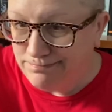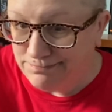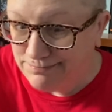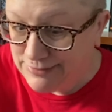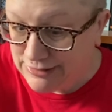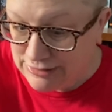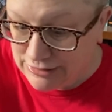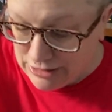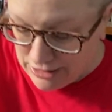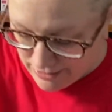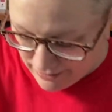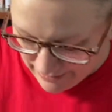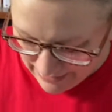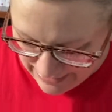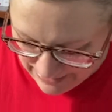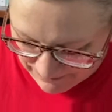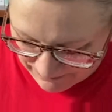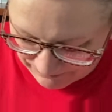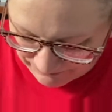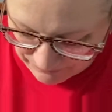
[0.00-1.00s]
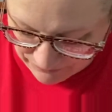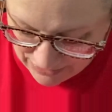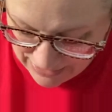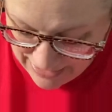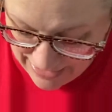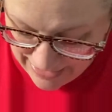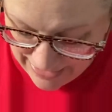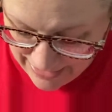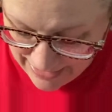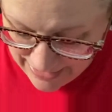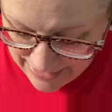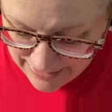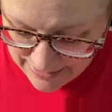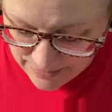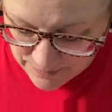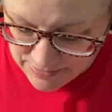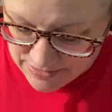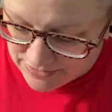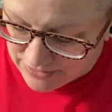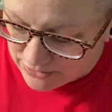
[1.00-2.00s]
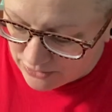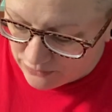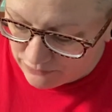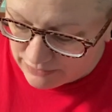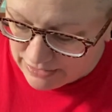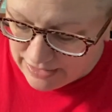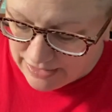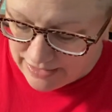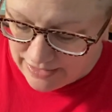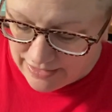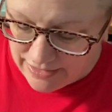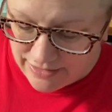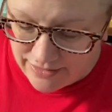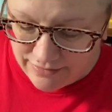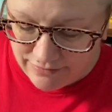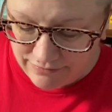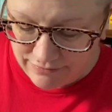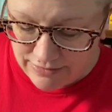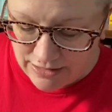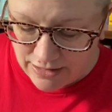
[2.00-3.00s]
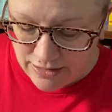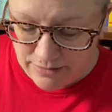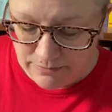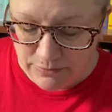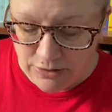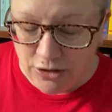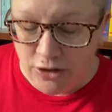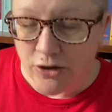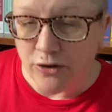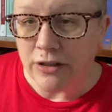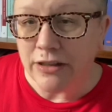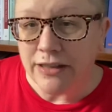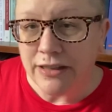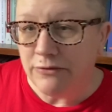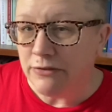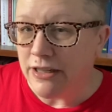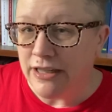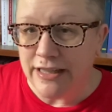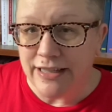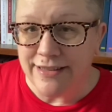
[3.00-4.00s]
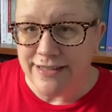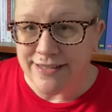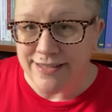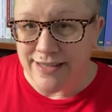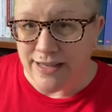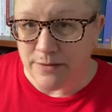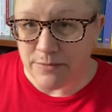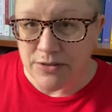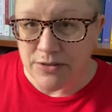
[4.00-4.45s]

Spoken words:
Sorry. And I'm still reading, currently reading the same